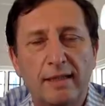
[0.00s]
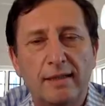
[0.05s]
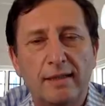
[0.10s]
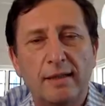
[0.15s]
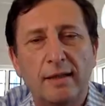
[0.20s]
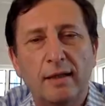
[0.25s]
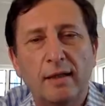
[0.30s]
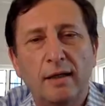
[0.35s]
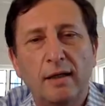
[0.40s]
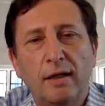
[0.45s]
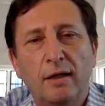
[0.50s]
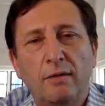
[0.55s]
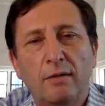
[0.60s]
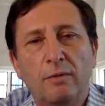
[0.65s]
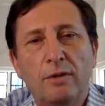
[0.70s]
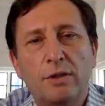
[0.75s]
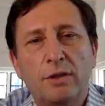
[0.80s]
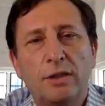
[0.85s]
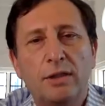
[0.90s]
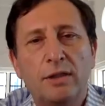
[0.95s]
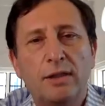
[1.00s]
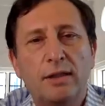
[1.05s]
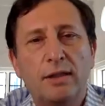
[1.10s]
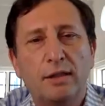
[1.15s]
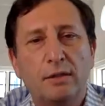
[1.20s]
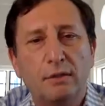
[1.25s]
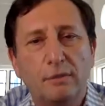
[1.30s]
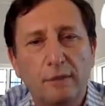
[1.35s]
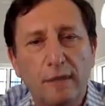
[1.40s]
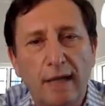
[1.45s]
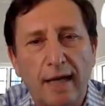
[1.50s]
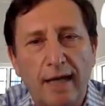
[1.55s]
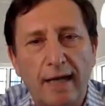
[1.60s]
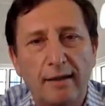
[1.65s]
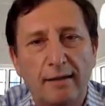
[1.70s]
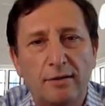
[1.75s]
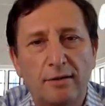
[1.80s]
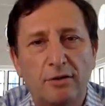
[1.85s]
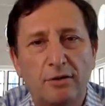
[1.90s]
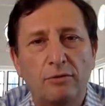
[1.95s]
or go out of business, which is going to
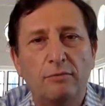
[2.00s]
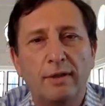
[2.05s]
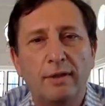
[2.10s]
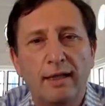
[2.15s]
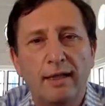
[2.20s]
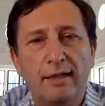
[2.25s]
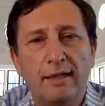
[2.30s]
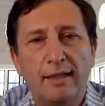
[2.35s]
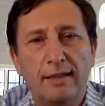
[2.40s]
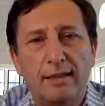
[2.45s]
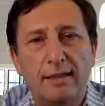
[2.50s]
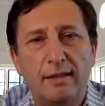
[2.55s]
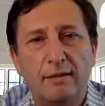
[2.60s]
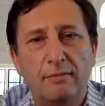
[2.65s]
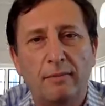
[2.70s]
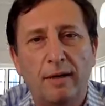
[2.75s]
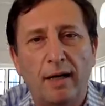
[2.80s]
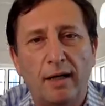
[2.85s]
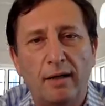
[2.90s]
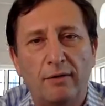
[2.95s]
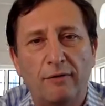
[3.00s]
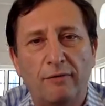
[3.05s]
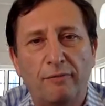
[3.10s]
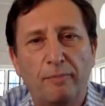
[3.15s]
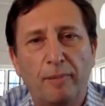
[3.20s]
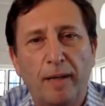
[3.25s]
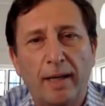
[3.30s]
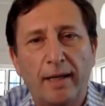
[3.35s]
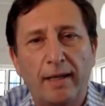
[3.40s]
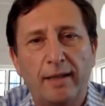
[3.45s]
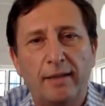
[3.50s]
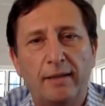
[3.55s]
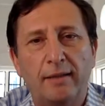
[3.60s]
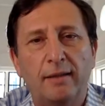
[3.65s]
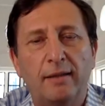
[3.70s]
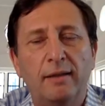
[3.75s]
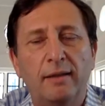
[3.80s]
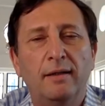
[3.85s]
create tremendous amount of pain,